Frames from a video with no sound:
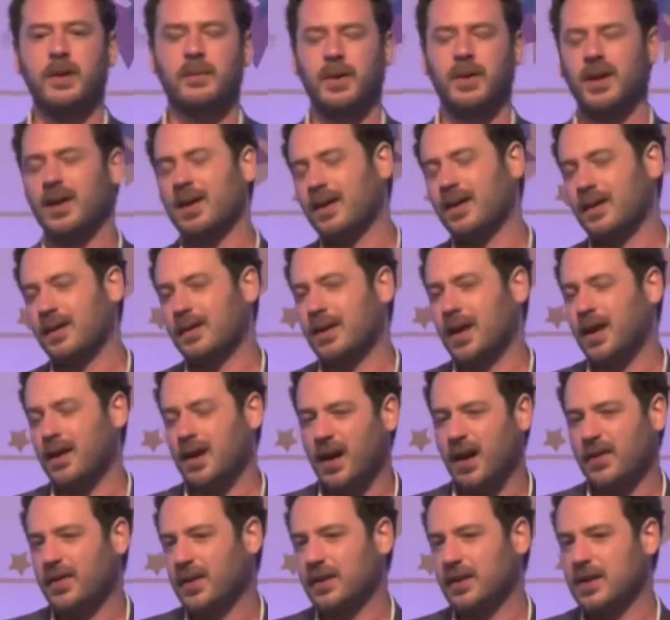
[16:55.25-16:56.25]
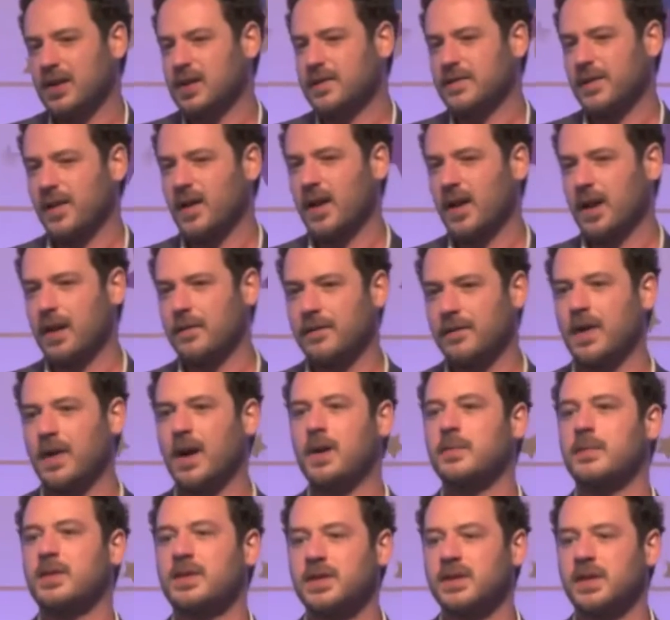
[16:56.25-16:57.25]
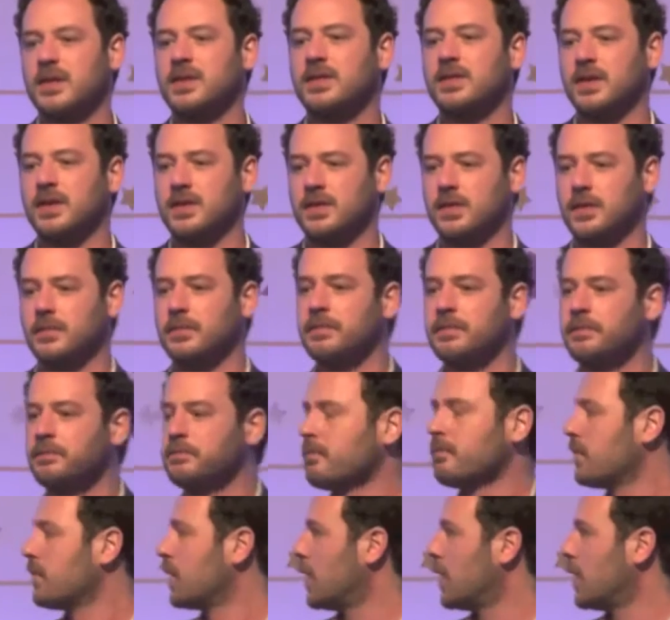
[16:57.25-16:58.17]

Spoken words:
I think that's fine. I'm fine with cynicism,